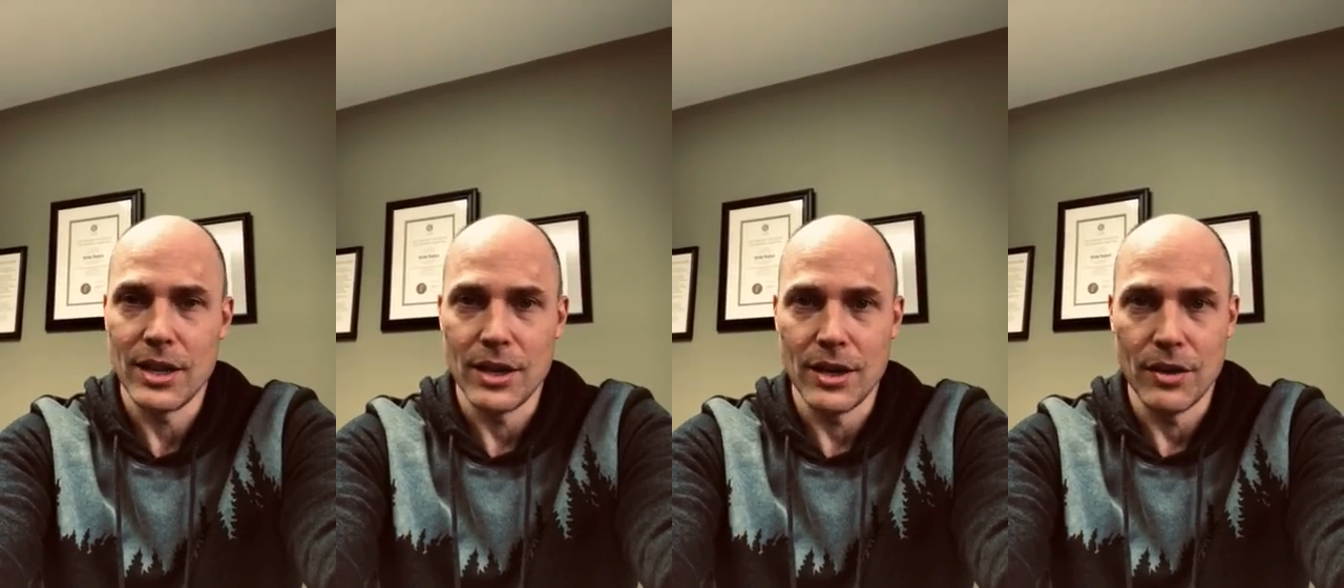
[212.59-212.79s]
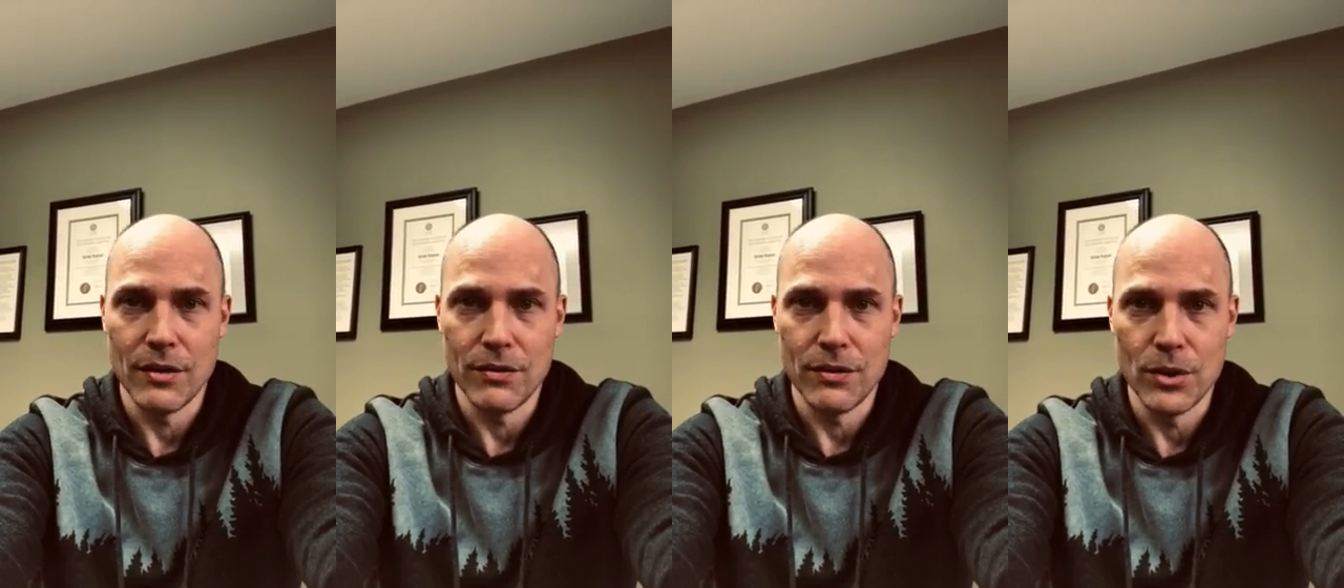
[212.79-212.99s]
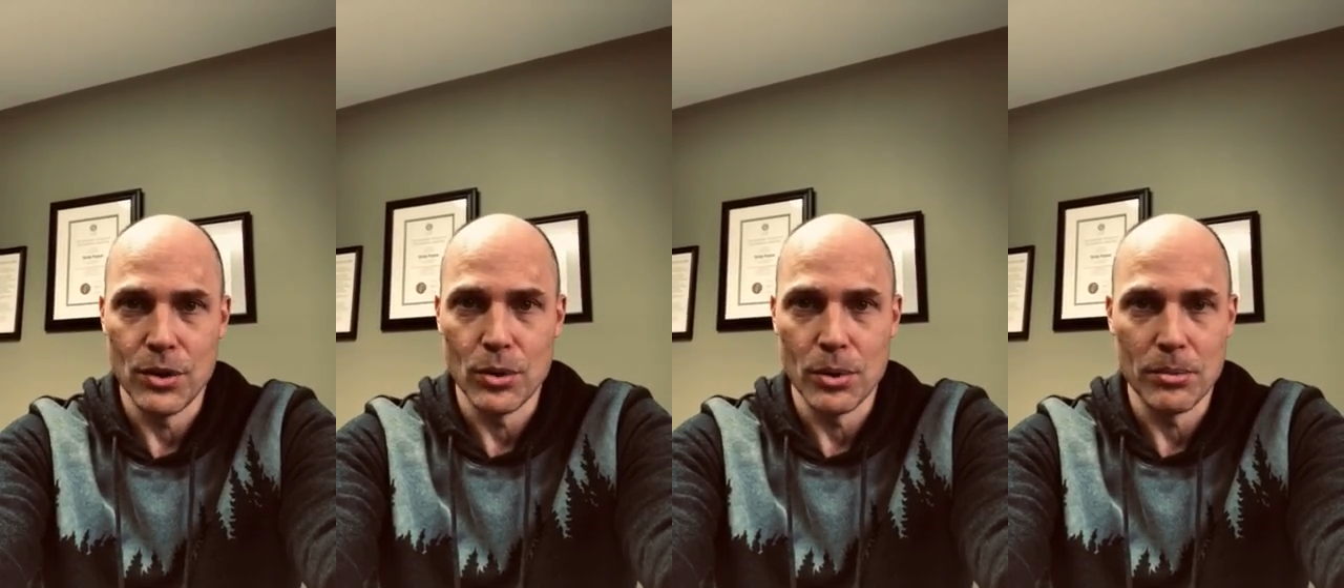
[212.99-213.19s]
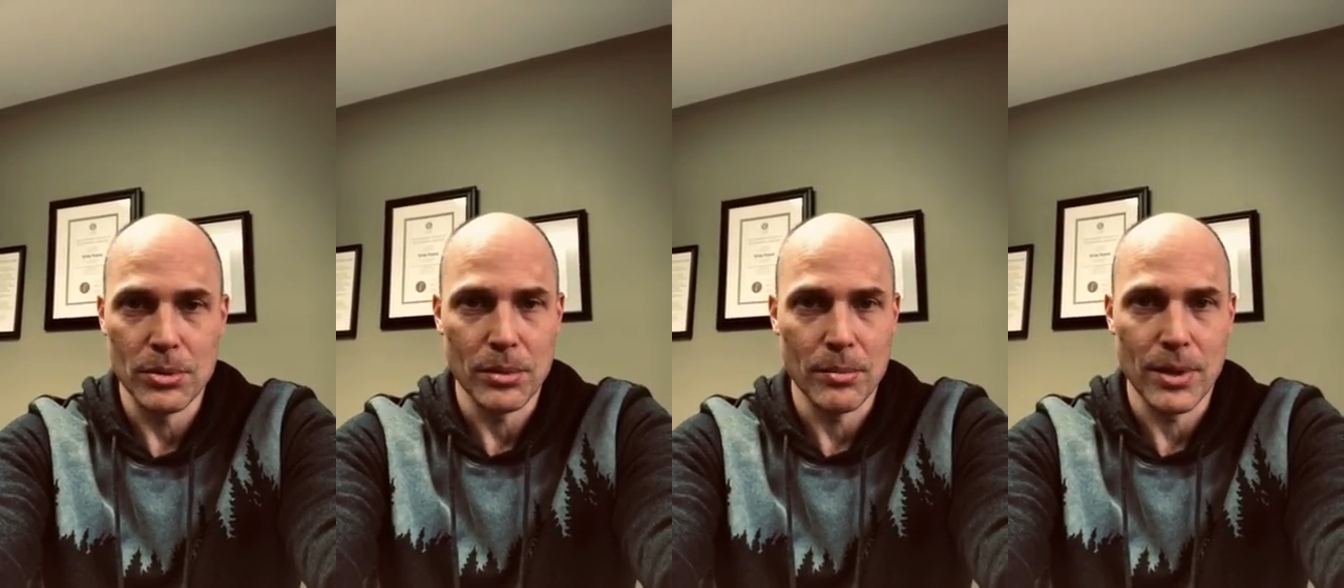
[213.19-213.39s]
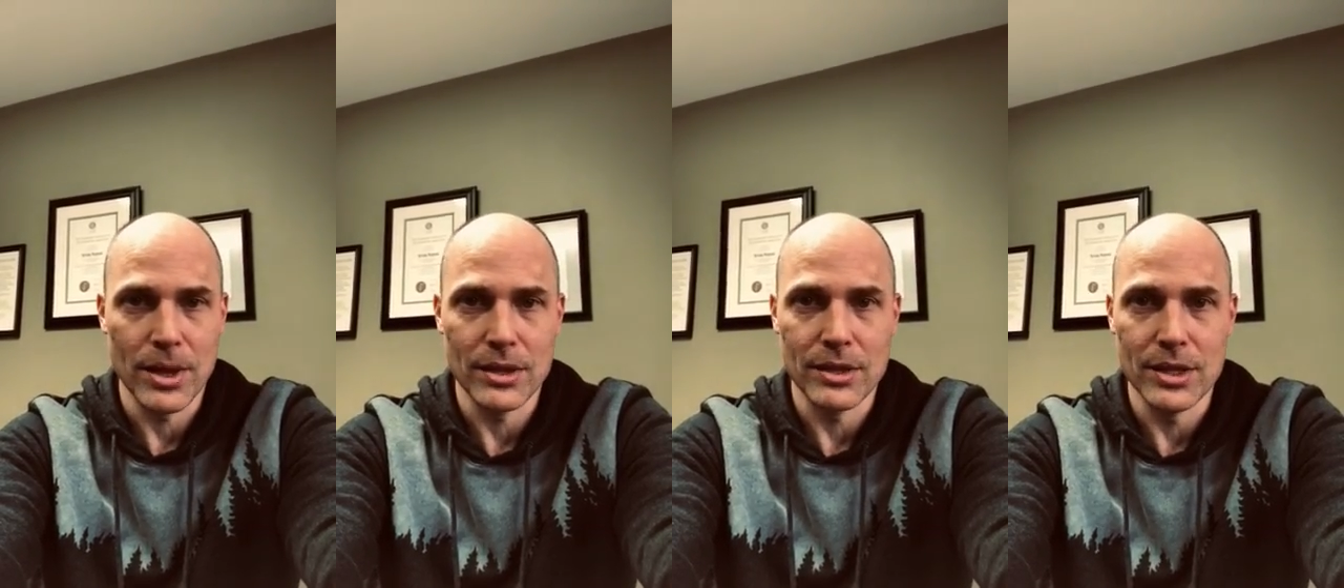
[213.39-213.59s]
if you
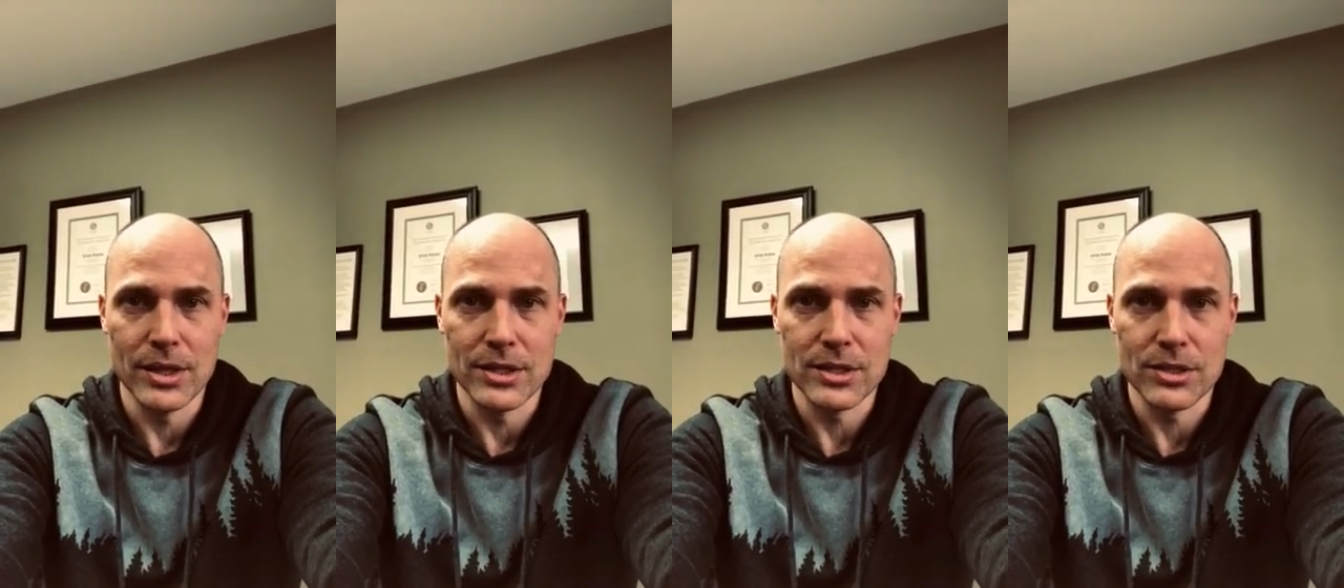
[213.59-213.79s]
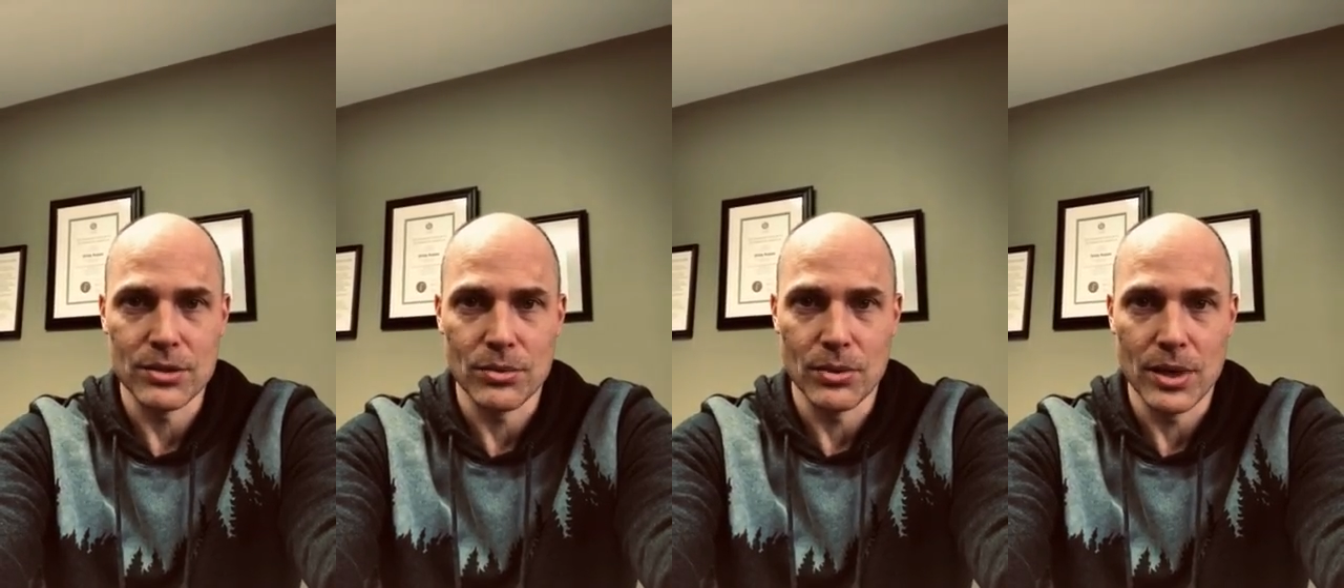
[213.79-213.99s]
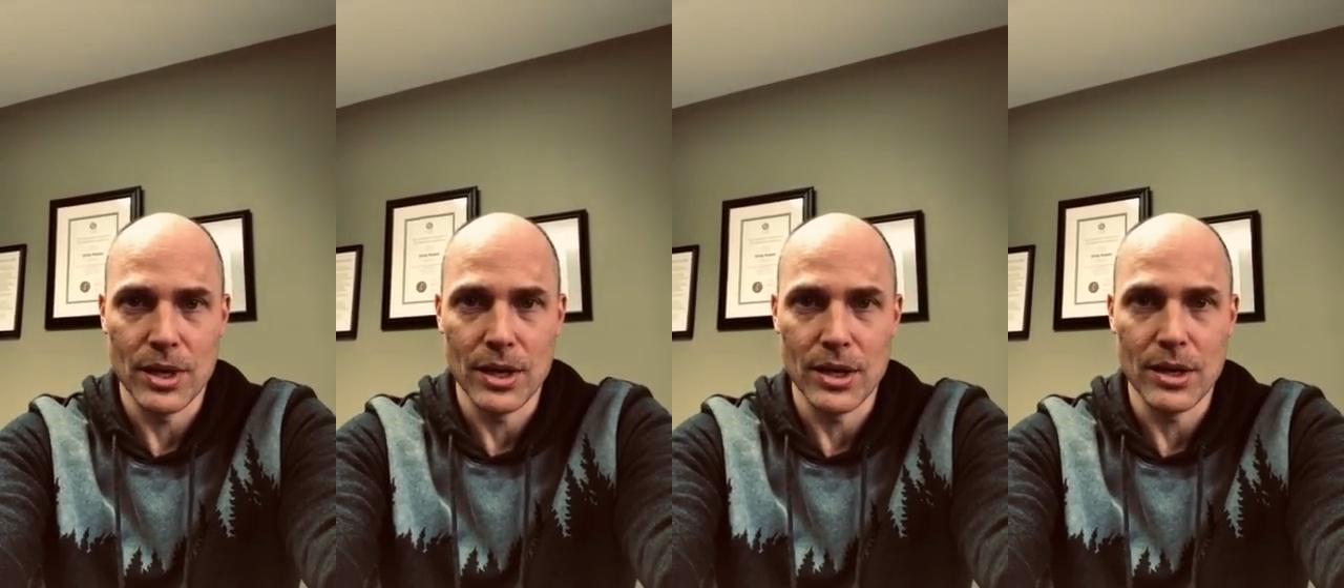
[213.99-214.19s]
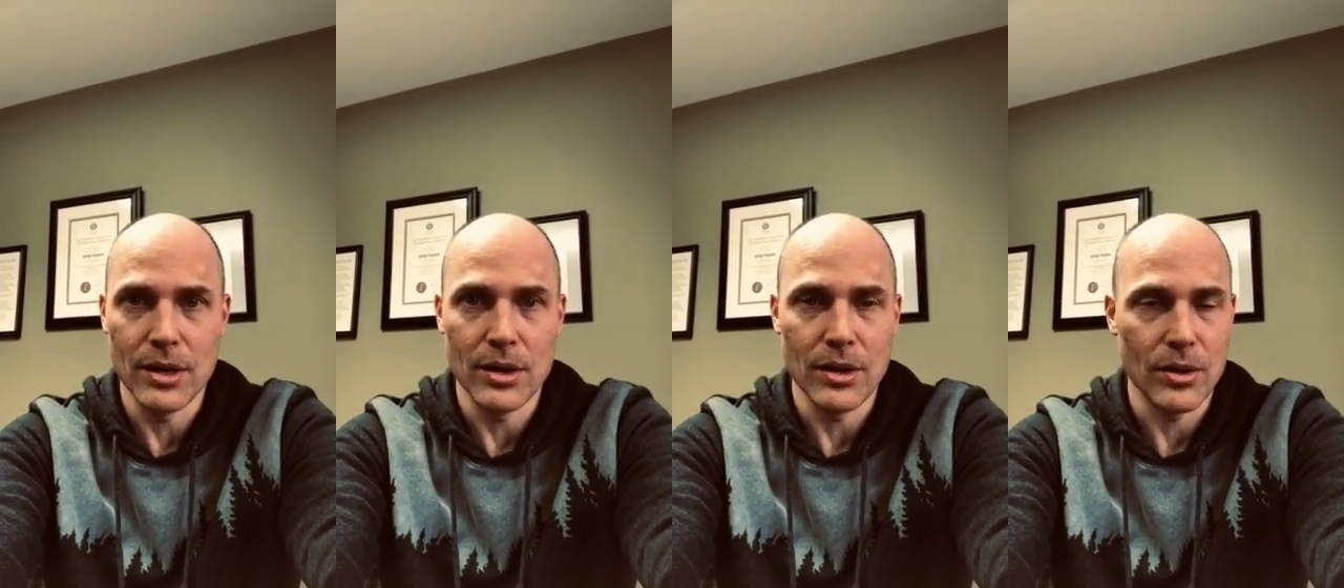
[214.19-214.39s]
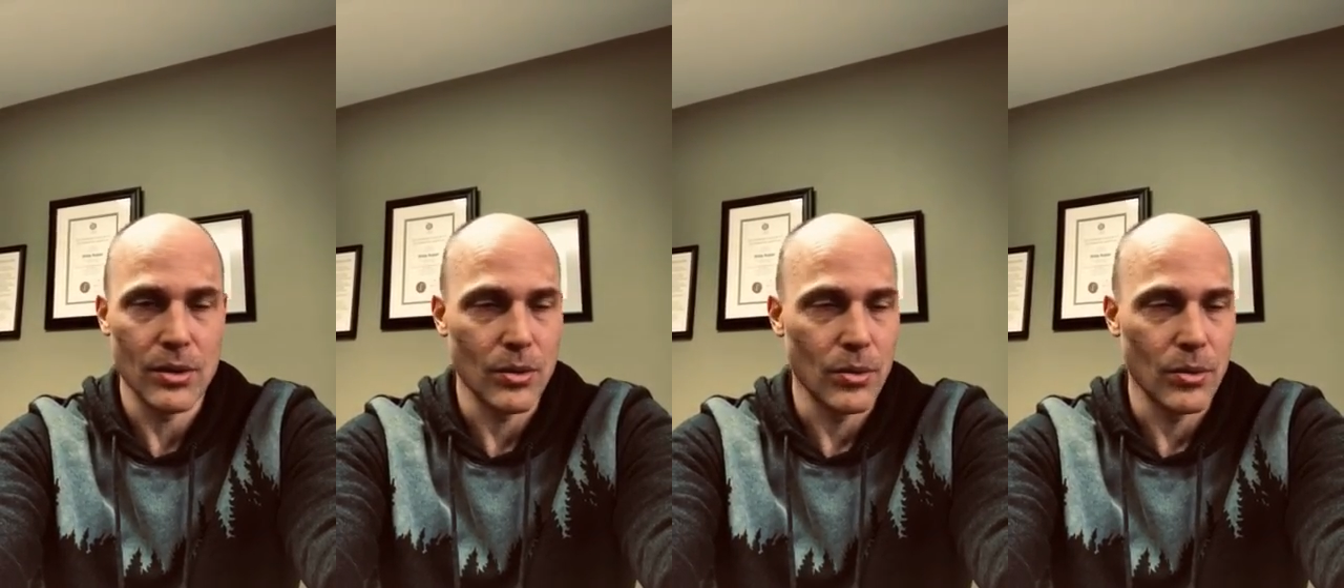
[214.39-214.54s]
implement these 3